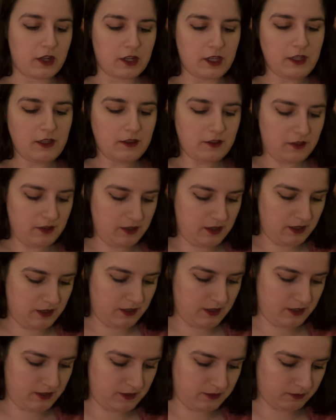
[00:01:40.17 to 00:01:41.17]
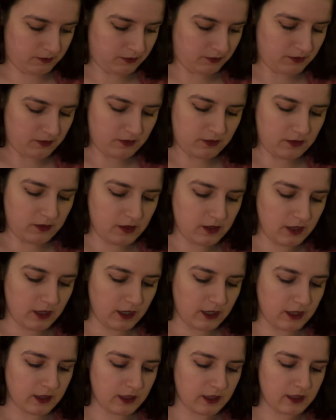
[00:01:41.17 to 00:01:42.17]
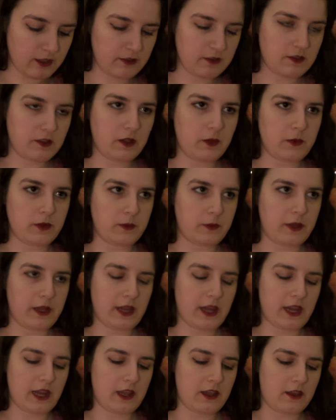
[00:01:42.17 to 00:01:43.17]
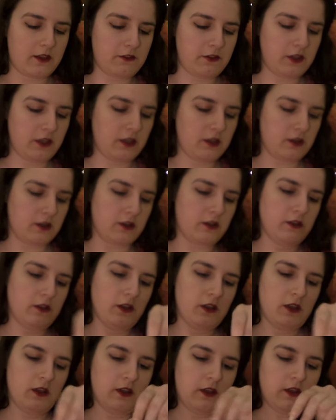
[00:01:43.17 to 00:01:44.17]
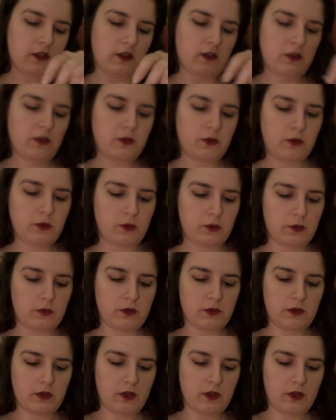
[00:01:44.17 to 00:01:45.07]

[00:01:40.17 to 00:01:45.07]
on it. And let's see what we have here. Ooh.